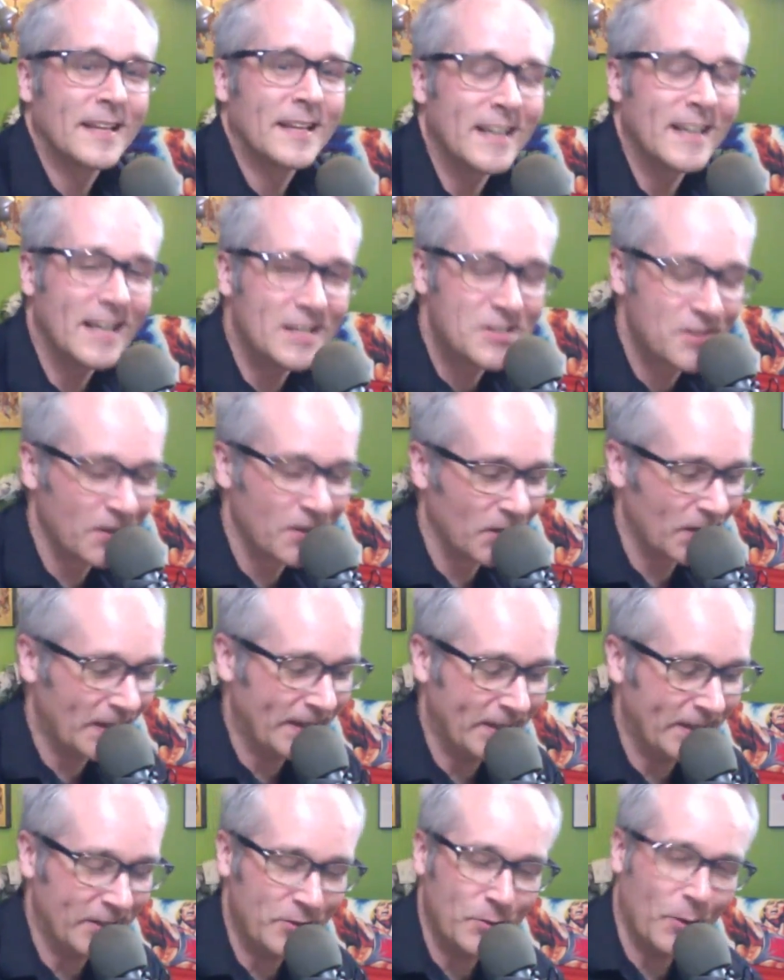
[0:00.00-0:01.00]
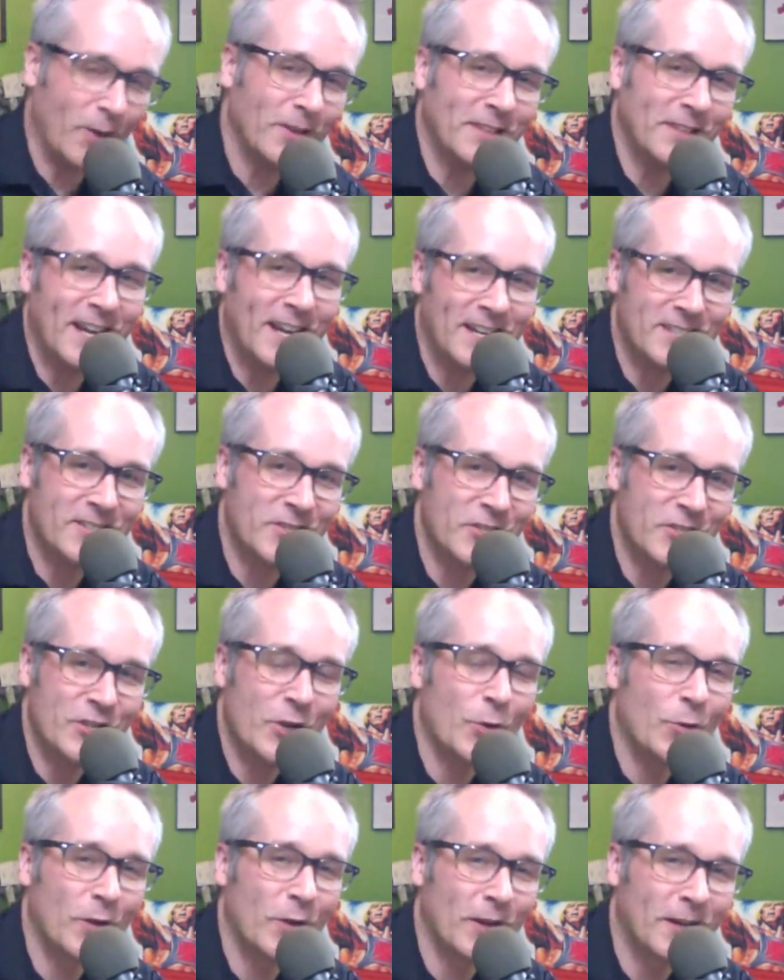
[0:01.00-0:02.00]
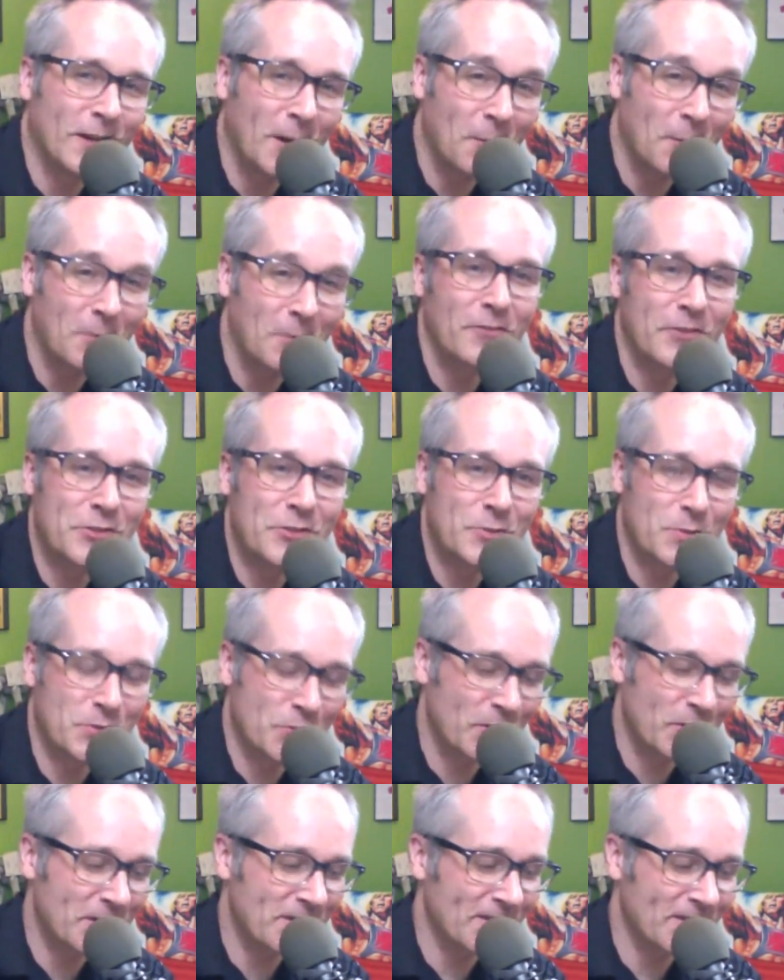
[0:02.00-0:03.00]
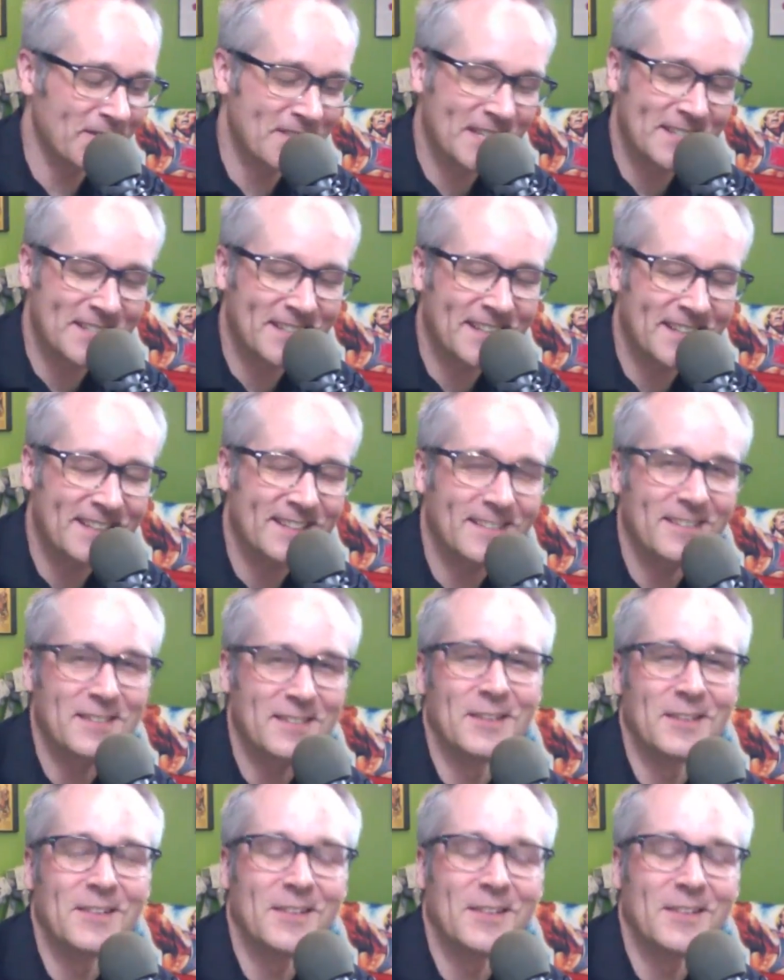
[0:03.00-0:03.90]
It's the Lean Into Artcast, the show where a couple of visual storytellers get to get.